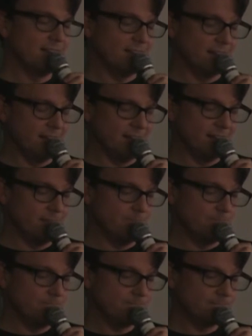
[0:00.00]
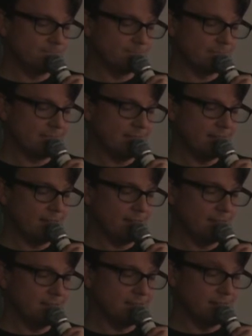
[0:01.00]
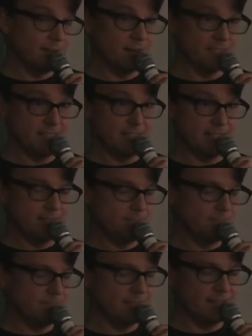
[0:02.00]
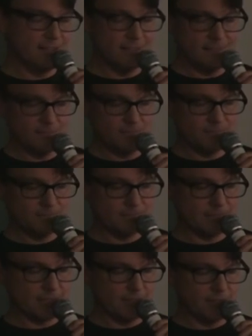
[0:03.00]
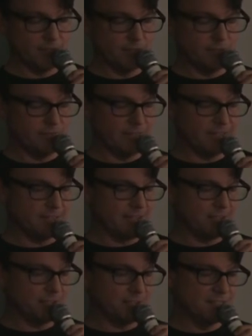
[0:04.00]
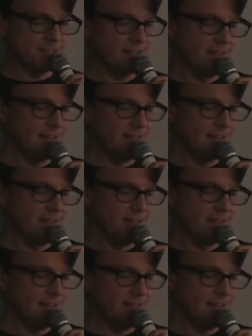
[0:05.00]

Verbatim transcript: um, to guarantee uh, you know good faith actions.